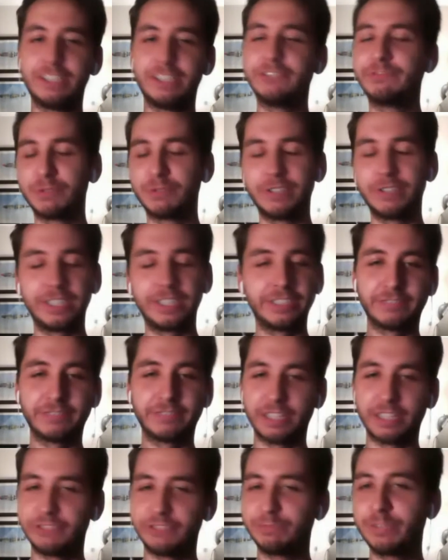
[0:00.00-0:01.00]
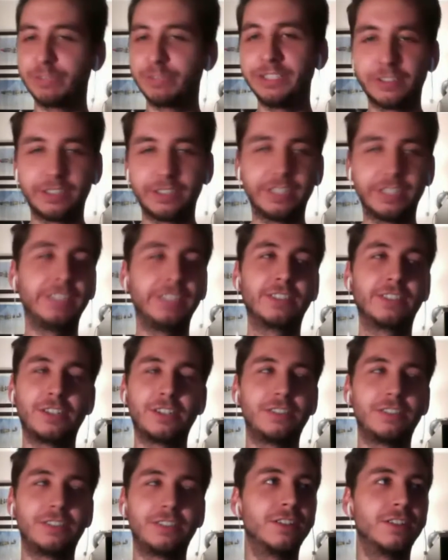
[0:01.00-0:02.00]
Sporting it does play dirty,
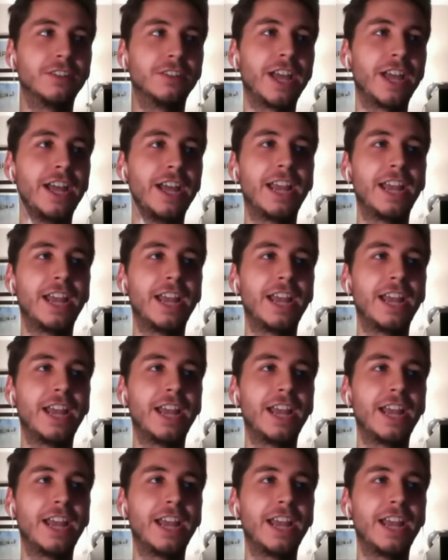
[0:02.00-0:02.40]
Colin, and all that.